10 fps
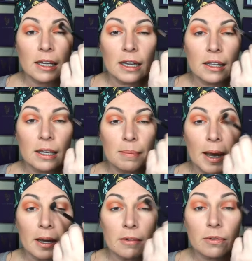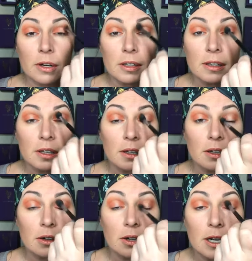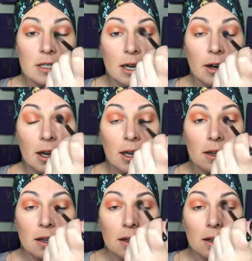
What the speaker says: and then back and forth in the crease area.